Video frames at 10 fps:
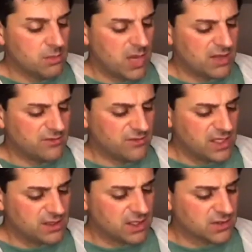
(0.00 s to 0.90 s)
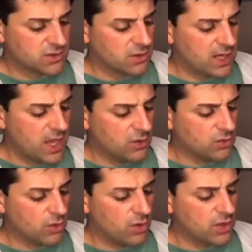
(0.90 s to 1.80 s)
my feelings are now
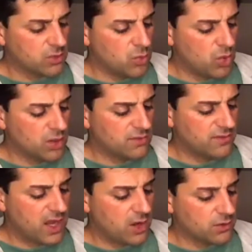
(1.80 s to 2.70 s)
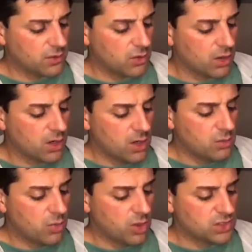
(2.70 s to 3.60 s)
growing more devout or
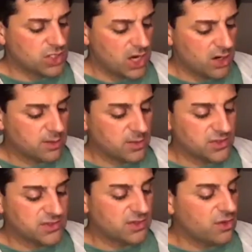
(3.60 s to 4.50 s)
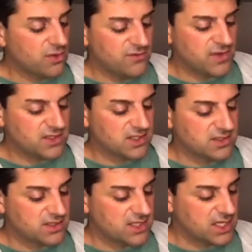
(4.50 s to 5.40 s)
more charitable, so fix
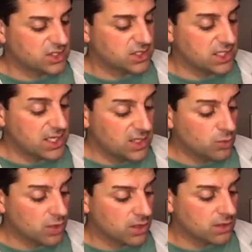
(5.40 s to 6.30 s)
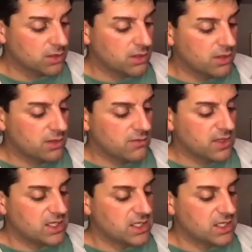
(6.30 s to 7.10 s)
his attention inward that